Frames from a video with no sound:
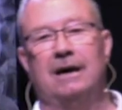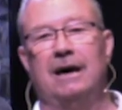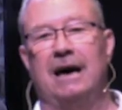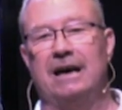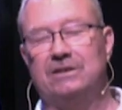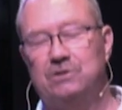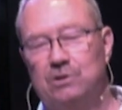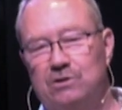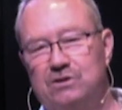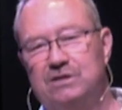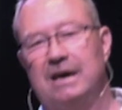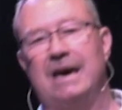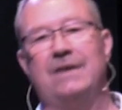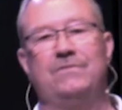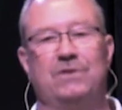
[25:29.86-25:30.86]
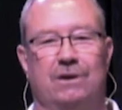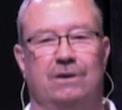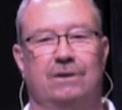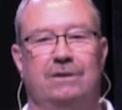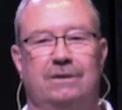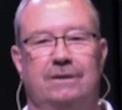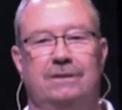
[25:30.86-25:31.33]
as your
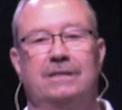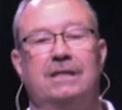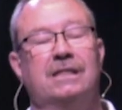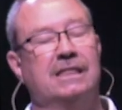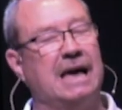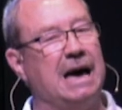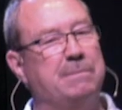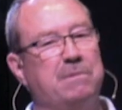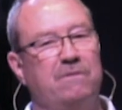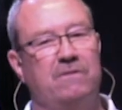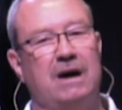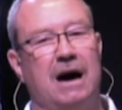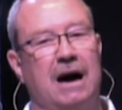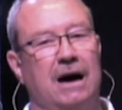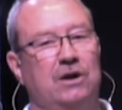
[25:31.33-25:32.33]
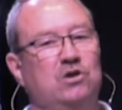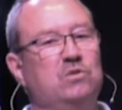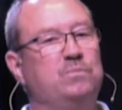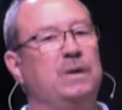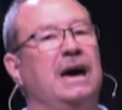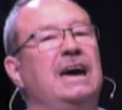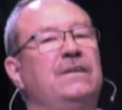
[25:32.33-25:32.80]
Savior, the Lamb of God, who
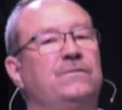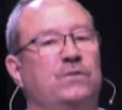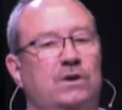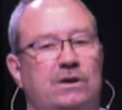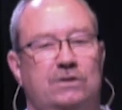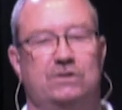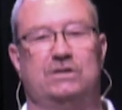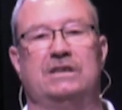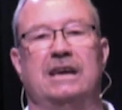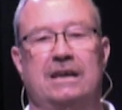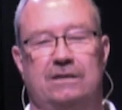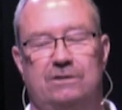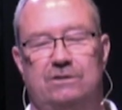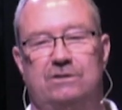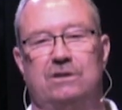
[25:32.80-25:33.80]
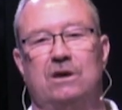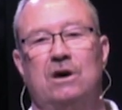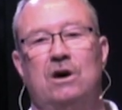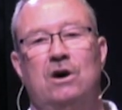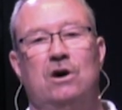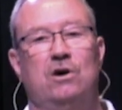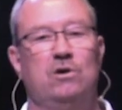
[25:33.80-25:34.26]
paid for your sins,
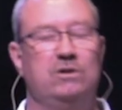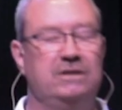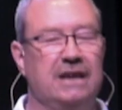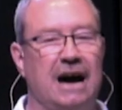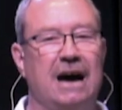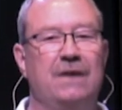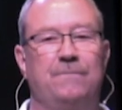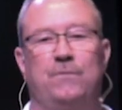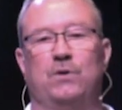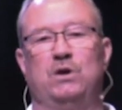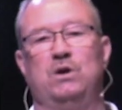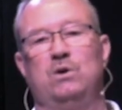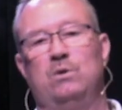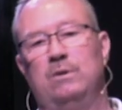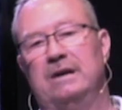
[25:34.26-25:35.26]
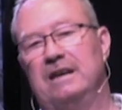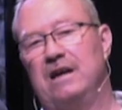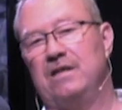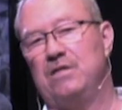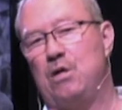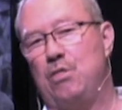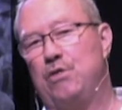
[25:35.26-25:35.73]
who died for you, and
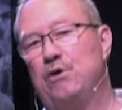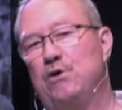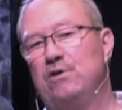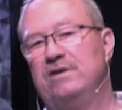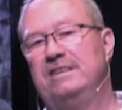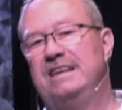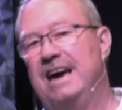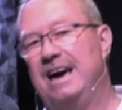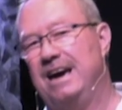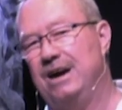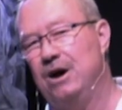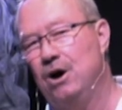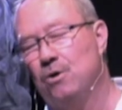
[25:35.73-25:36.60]
on the third day